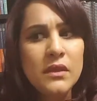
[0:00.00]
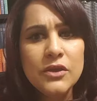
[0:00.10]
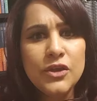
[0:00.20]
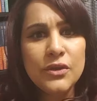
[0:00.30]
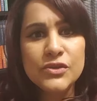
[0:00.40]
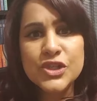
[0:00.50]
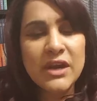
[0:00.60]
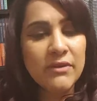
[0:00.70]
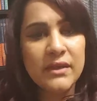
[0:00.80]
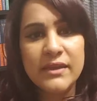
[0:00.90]
you know,
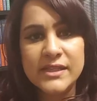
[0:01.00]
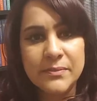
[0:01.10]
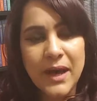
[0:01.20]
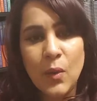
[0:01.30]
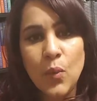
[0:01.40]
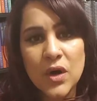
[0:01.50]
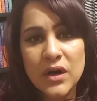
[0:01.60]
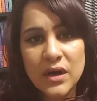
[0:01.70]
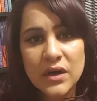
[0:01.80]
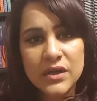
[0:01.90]
sharing things about
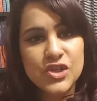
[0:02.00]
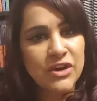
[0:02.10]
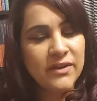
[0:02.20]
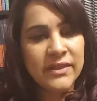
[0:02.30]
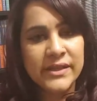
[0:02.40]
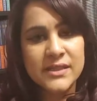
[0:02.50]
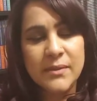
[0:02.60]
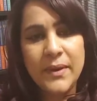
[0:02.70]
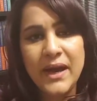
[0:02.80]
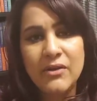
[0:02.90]
work, sharing things
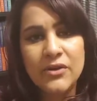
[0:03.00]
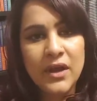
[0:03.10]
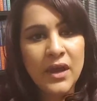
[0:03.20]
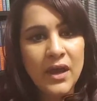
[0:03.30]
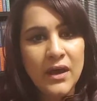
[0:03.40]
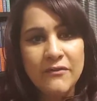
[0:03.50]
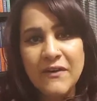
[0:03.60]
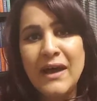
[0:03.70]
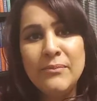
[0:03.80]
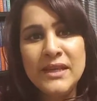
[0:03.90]
about
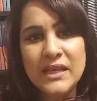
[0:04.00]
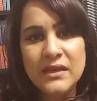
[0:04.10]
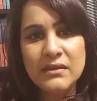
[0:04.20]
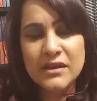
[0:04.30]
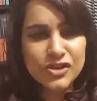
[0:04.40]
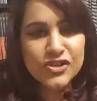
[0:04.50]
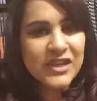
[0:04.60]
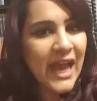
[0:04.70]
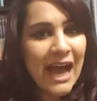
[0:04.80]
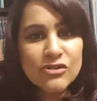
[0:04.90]
family,
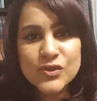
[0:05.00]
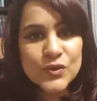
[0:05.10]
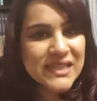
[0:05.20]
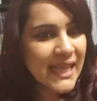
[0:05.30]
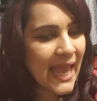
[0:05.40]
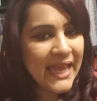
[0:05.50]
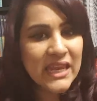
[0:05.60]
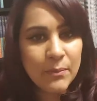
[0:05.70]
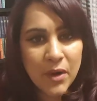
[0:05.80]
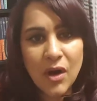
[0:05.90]
outsourcing
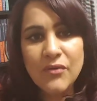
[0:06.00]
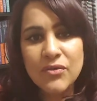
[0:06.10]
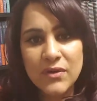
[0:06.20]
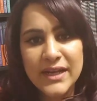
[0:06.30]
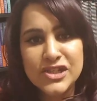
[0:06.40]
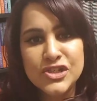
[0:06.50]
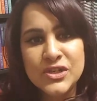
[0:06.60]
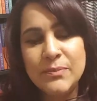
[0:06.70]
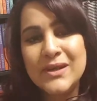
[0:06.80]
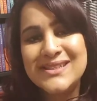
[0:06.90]
any part of a
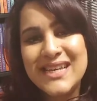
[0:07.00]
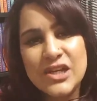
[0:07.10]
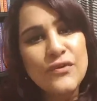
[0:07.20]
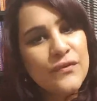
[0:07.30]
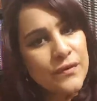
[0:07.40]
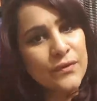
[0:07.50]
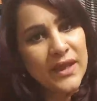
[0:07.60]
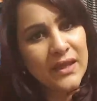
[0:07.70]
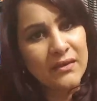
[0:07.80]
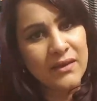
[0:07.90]
relationship because they don't feel they
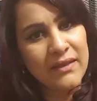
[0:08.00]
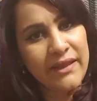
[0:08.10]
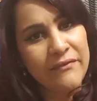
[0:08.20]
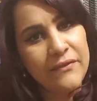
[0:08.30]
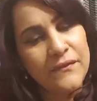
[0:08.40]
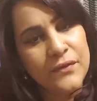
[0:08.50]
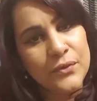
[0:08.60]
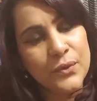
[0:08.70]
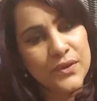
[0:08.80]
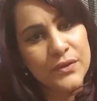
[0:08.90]
can get that fulfilled
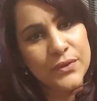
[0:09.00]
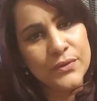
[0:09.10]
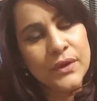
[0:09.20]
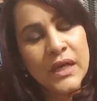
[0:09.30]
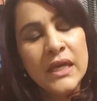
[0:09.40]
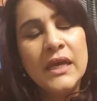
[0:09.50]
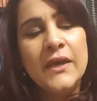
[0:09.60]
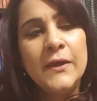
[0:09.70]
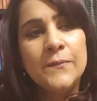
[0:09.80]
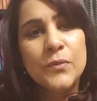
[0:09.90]
with you.
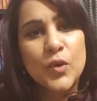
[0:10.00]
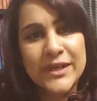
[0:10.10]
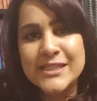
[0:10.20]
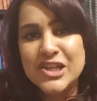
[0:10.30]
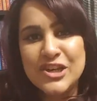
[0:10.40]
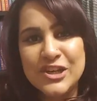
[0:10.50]
When I started